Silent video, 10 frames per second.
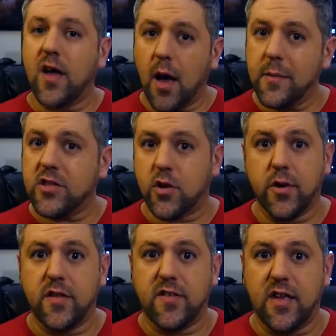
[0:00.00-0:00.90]
Tommy and the
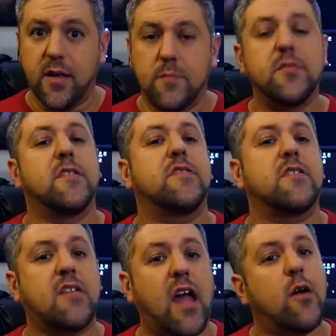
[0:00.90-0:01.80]
Korean team, this is
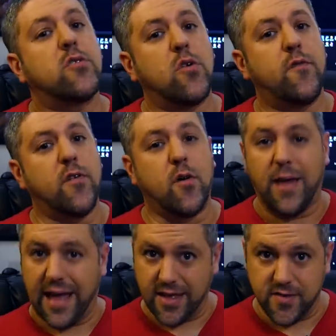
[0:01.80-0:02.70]
a Taekwondo film,
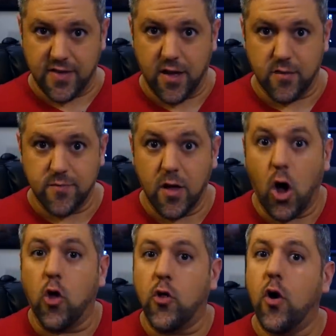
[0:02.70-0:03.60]
hands down.
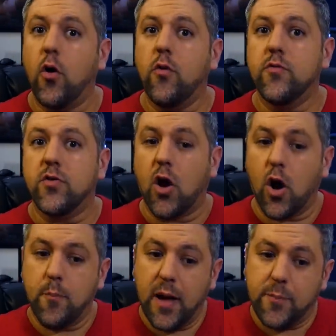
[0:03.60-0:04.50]
Although, there
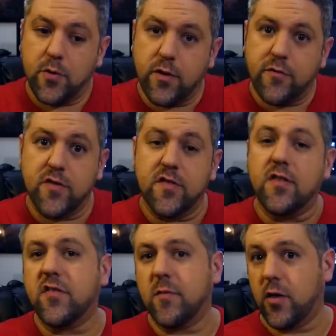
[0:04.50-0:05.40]
are peppered references
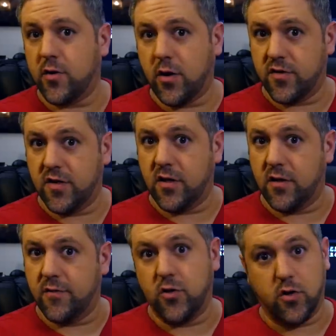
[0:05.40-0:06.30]
to some other arts in
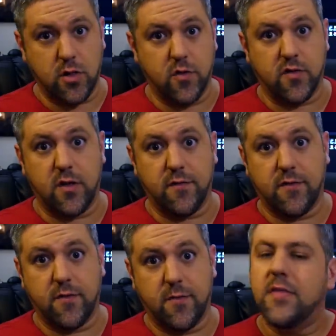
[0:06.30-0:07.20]
there, if you look close
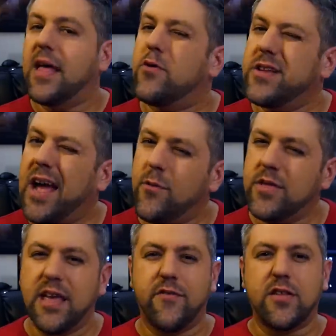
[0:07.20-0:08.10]
enough. Now, we're not
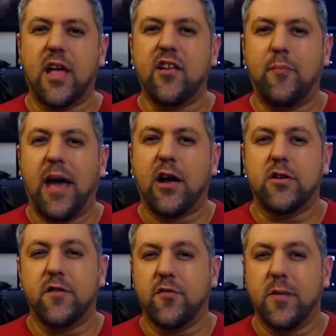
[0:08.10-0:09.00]
really given a lot of
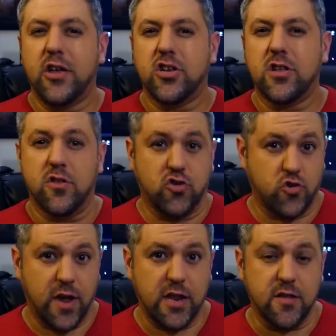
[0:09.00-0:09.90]
background information on the
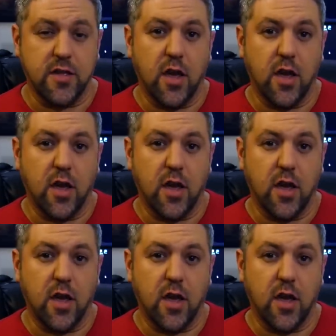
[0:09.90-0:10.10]
training of the